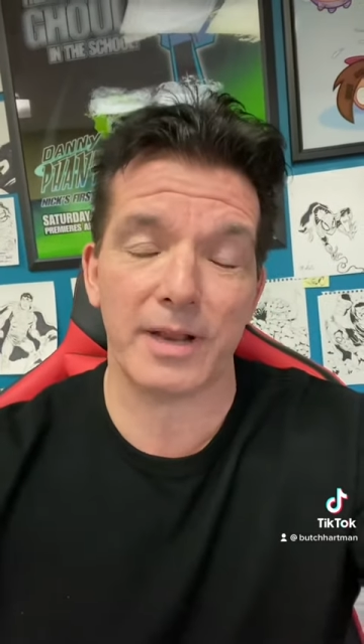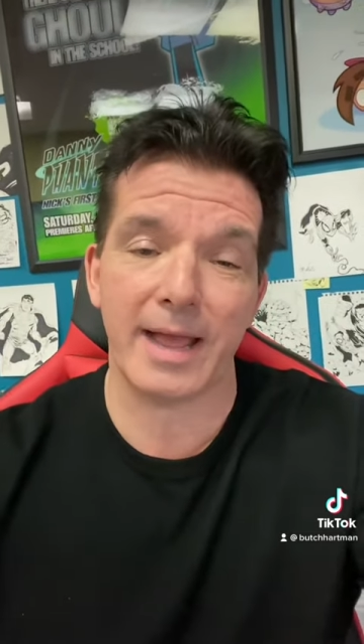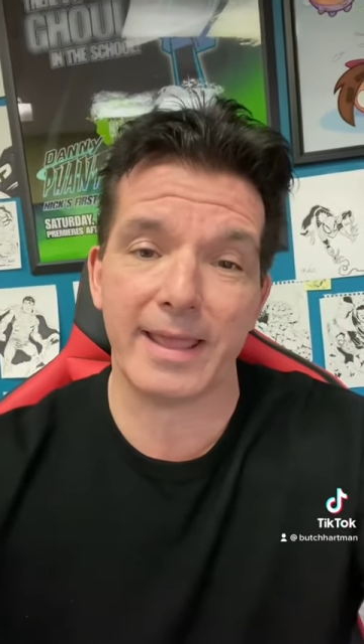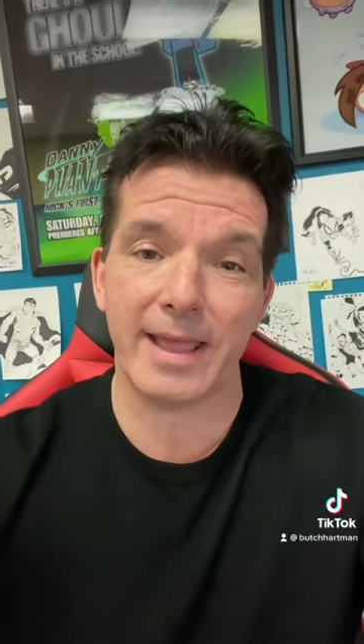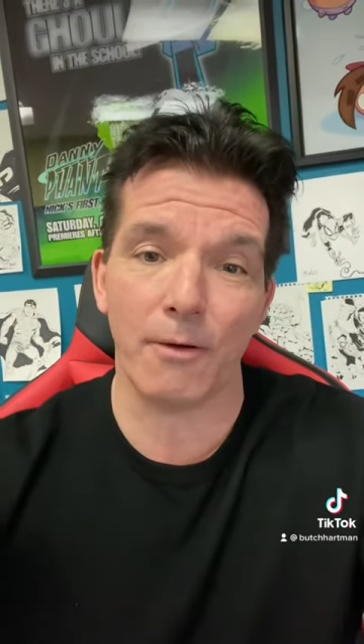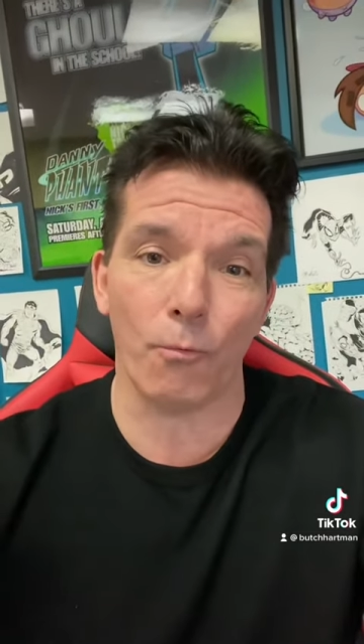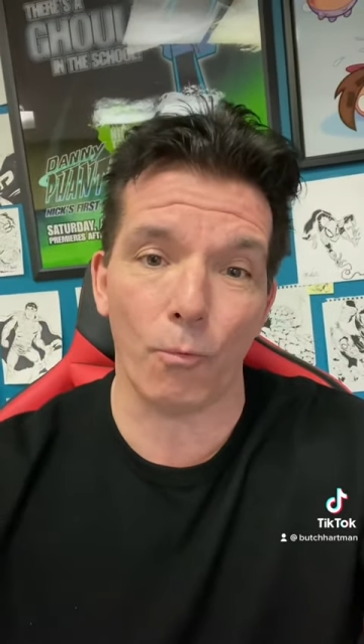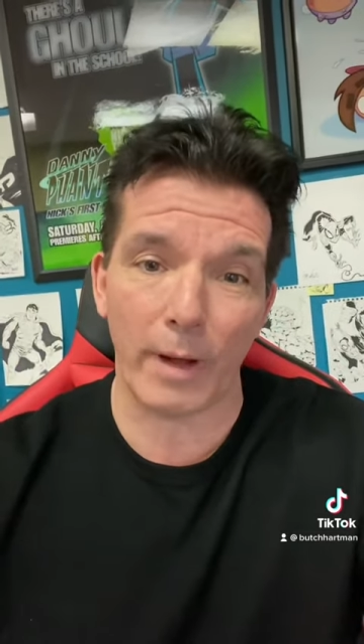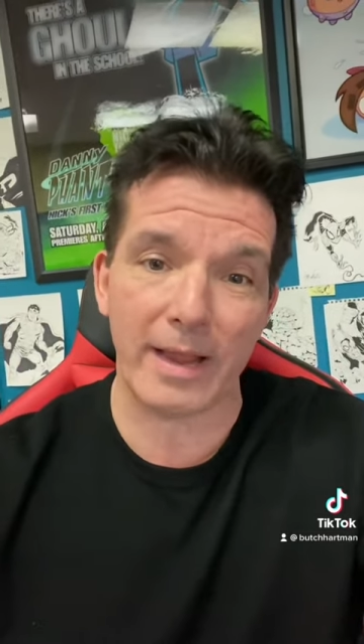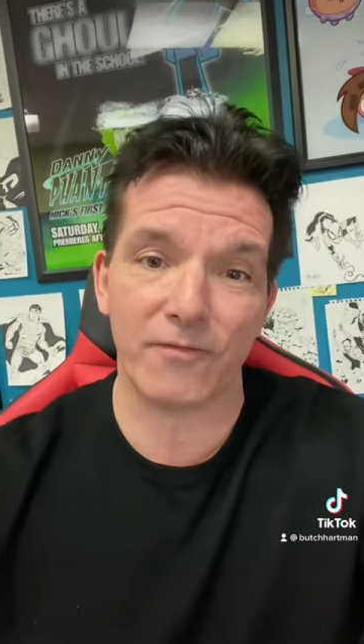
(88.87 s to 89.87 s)
I can't
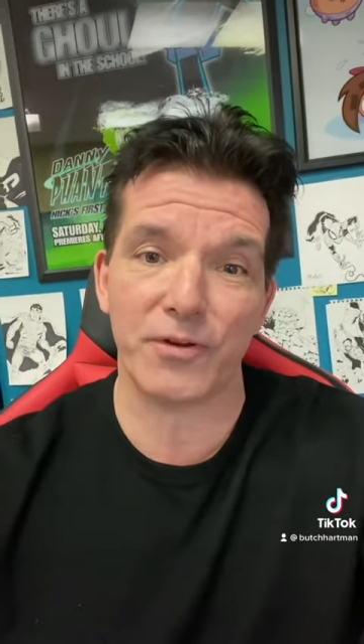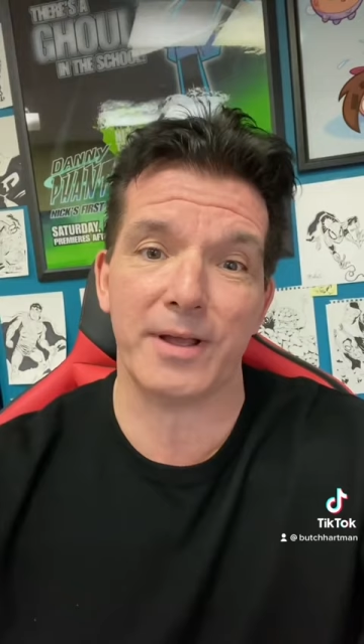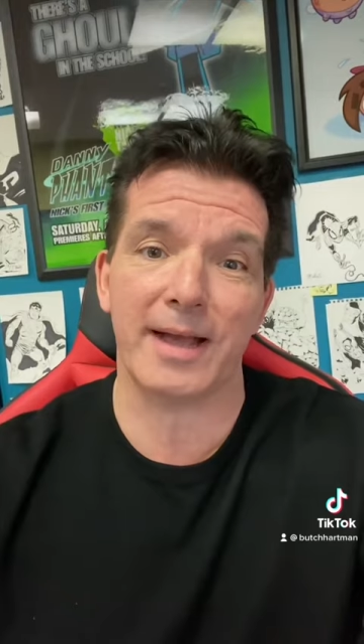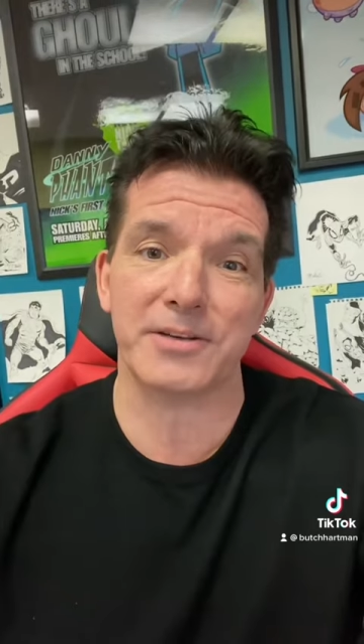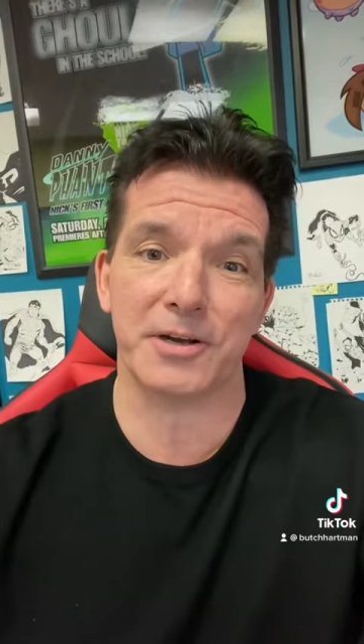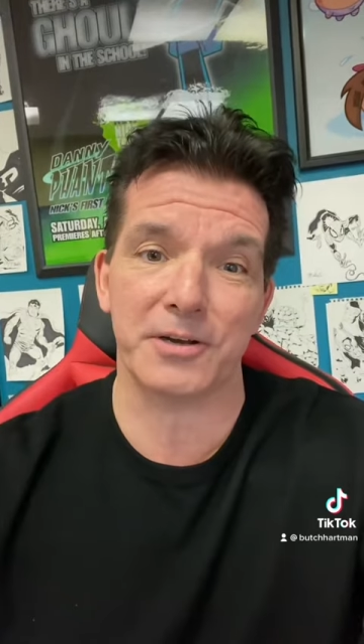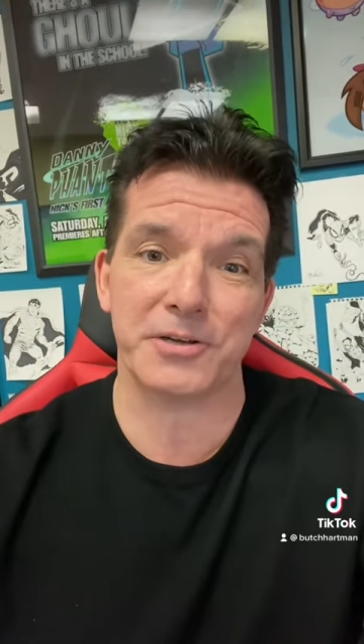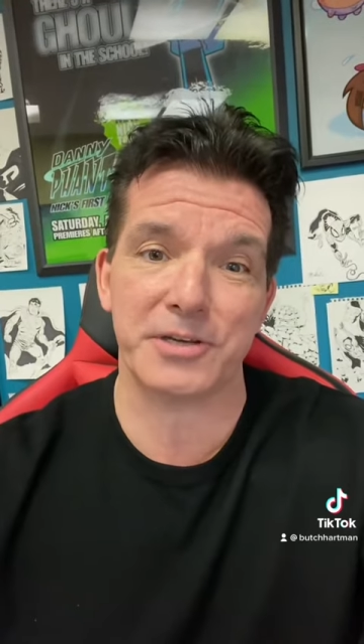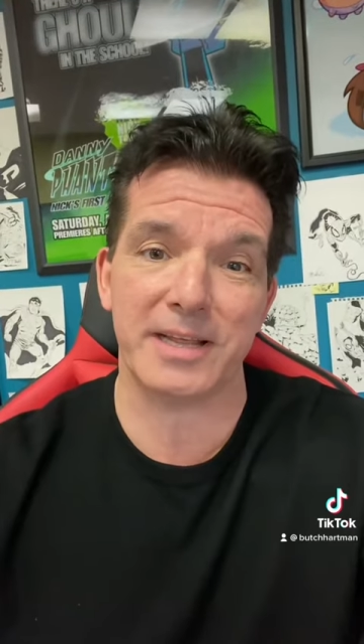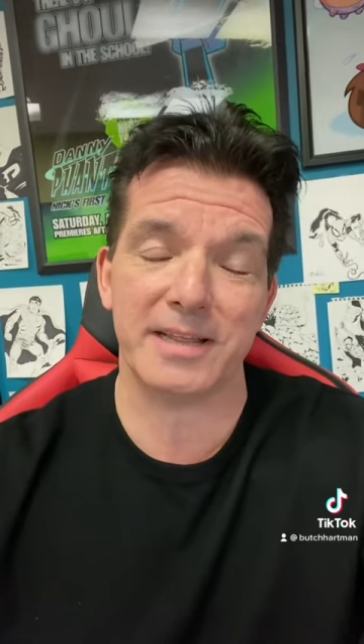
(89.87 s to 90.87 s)
wait for you guys all to
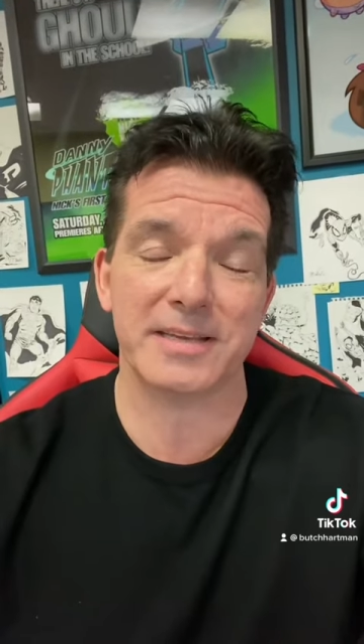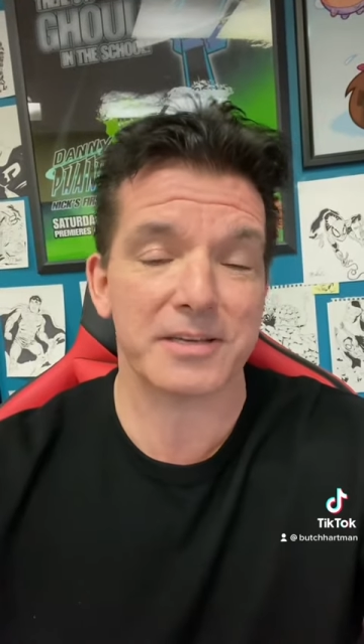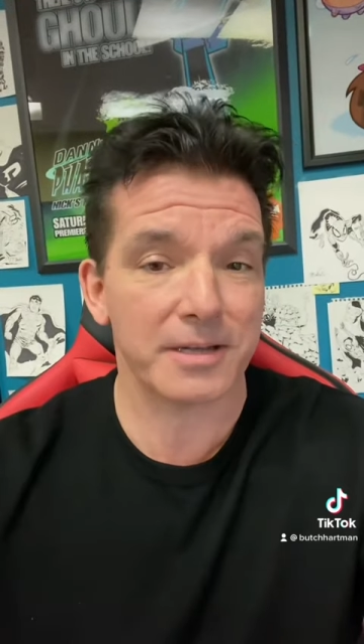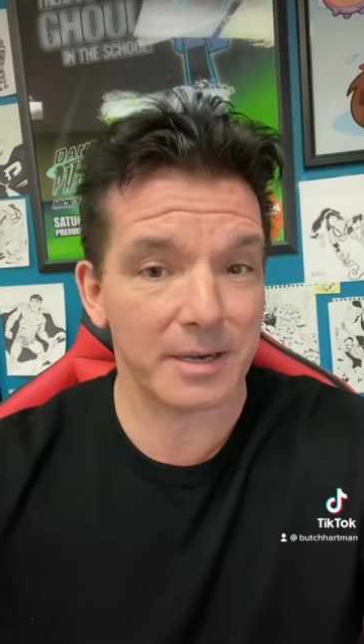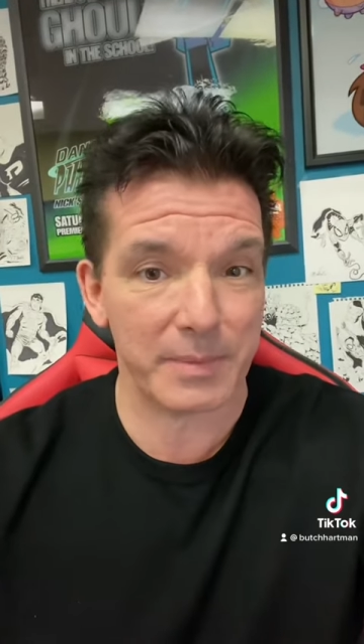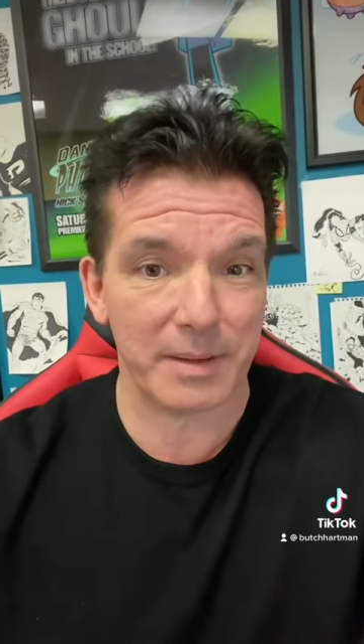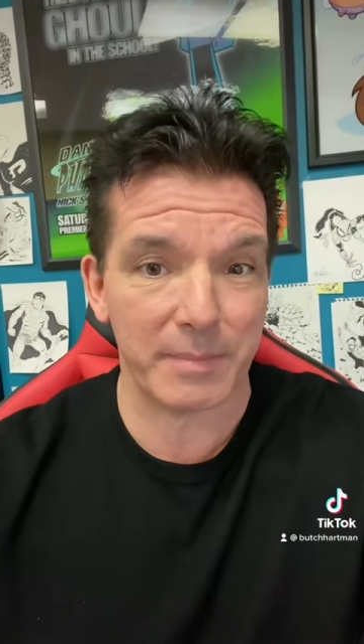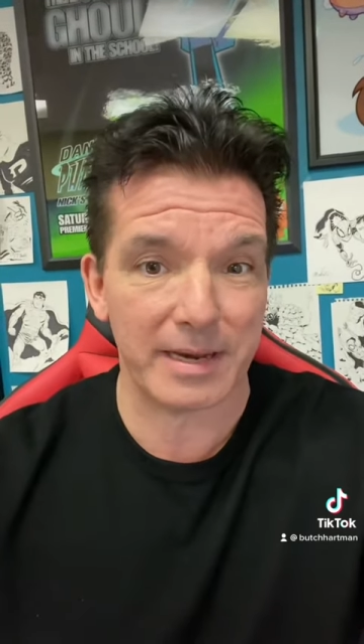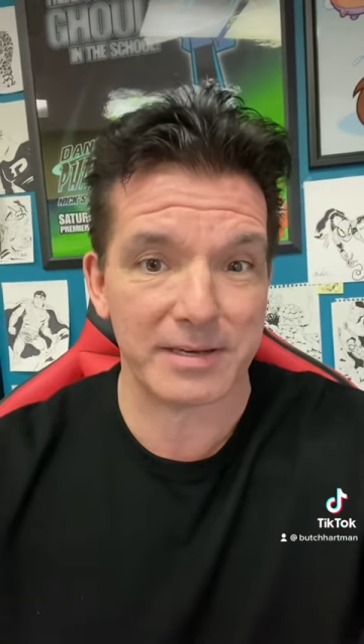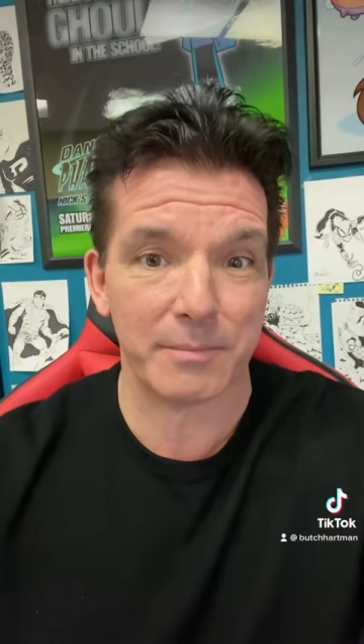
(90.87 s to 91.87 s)
see this. It's going to be amazing.